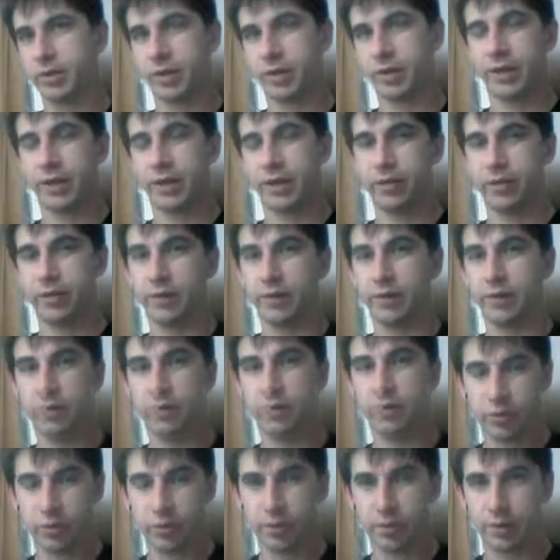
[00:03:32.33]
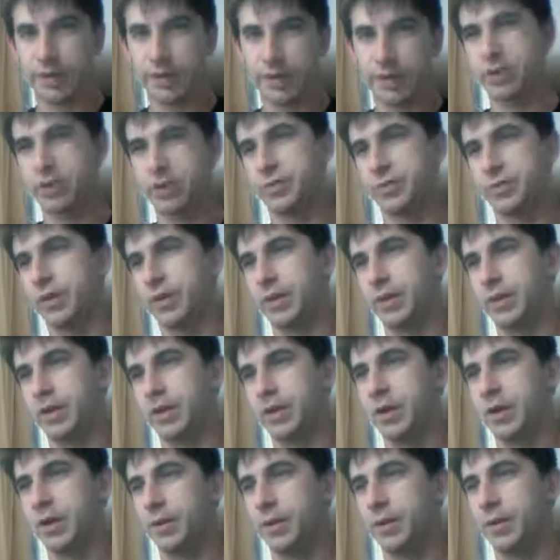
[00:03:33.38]
either inventory management
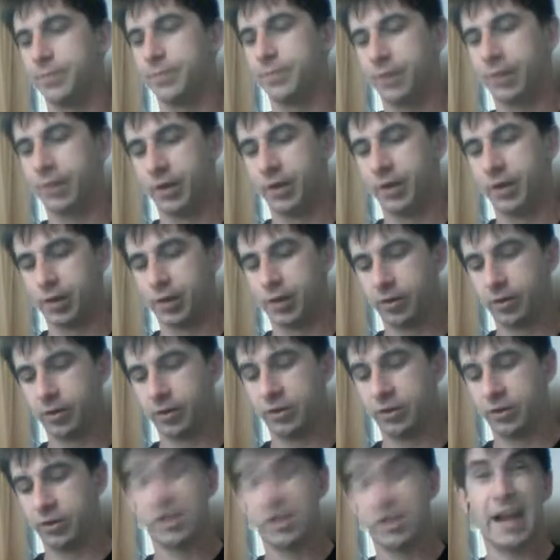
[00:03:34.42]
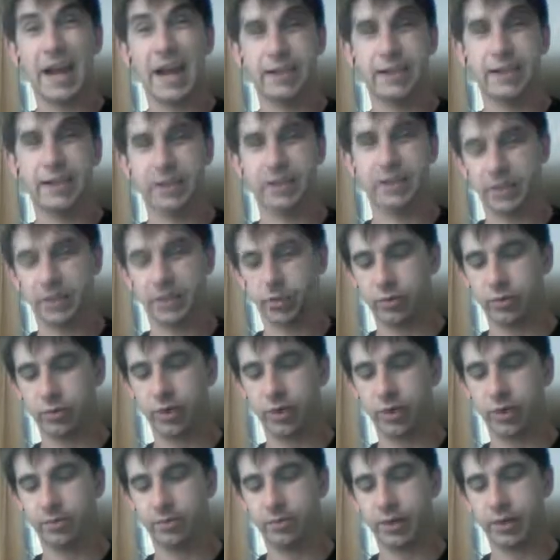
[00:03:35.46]
or just accessing what a
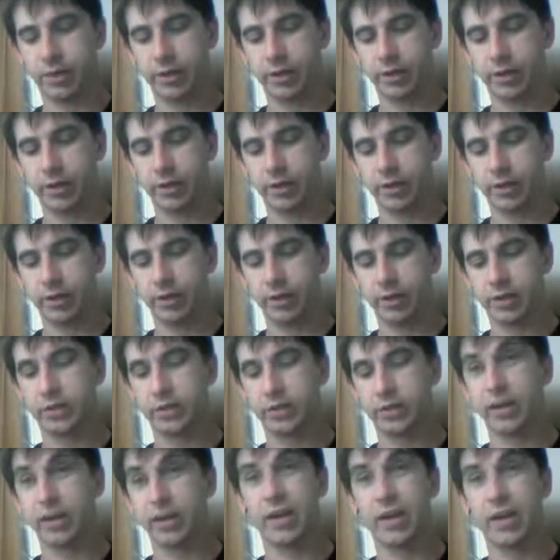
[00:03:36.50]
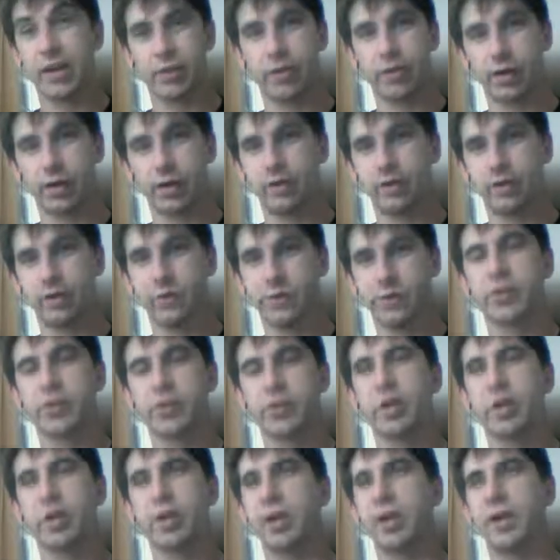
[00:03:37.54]
player is carrying, figuring
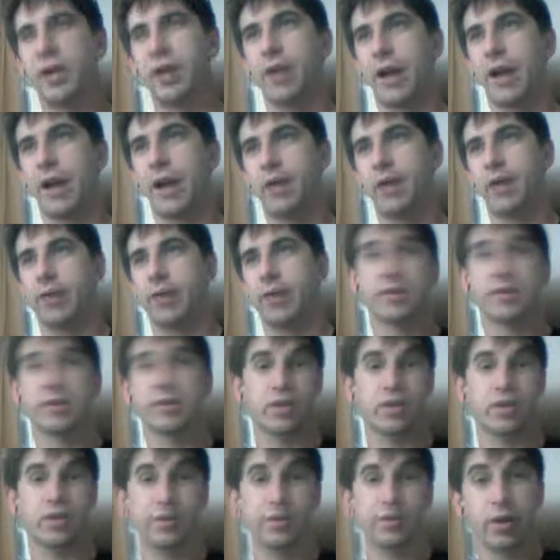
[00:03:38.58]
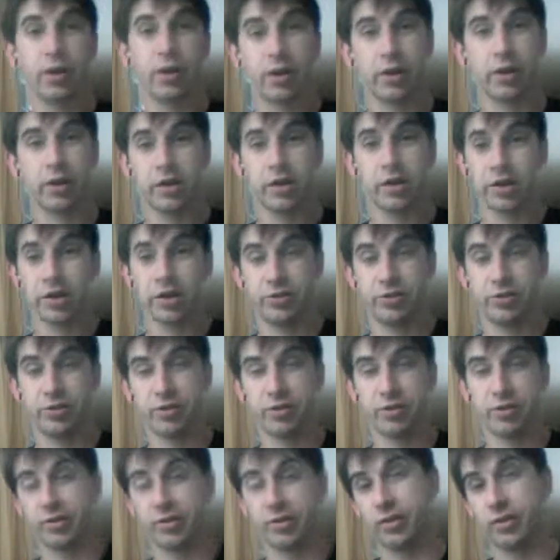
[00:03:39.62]
out how that's going to be architectured and
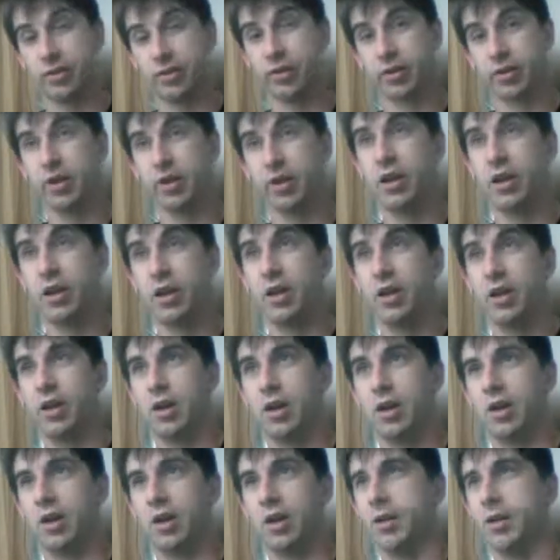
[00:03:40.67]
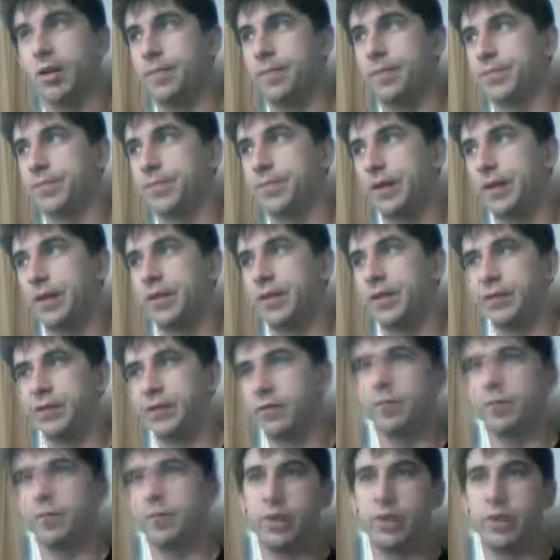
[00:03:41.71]
look. And then from
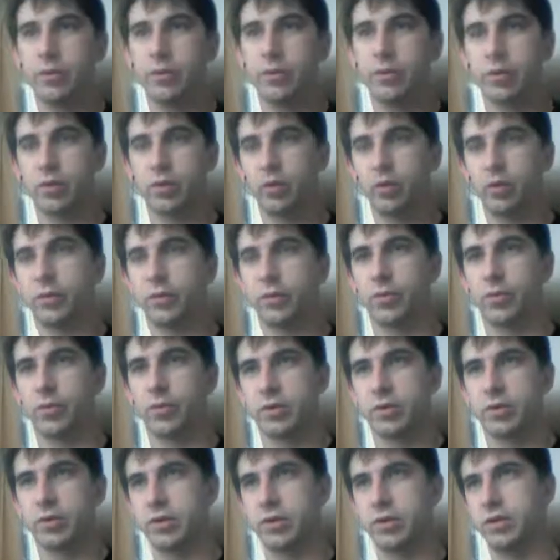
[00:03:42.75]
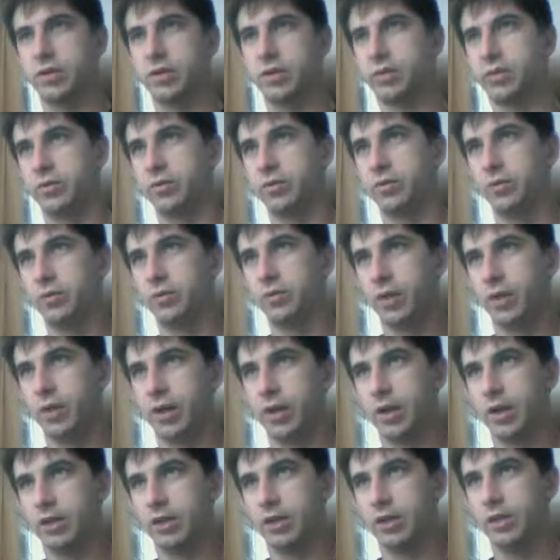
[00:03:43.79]
there we'll go forwards into
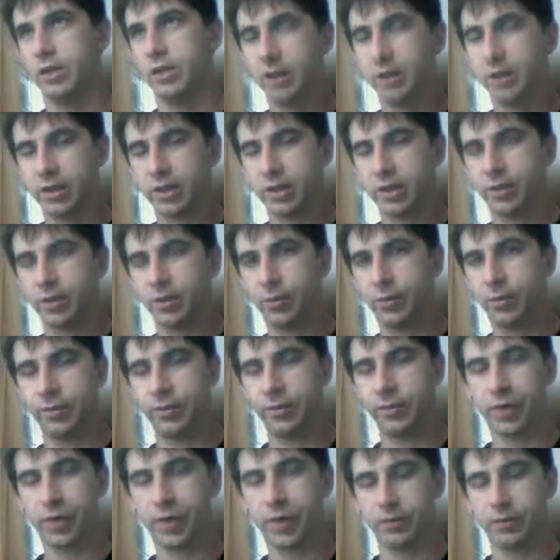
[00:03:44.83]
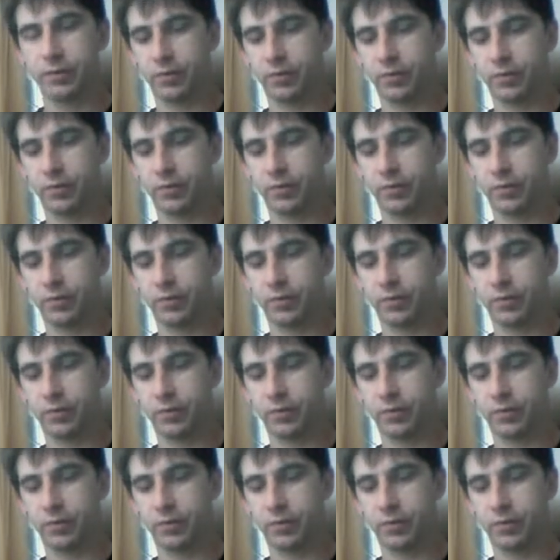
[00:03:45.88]
something a little more meaningful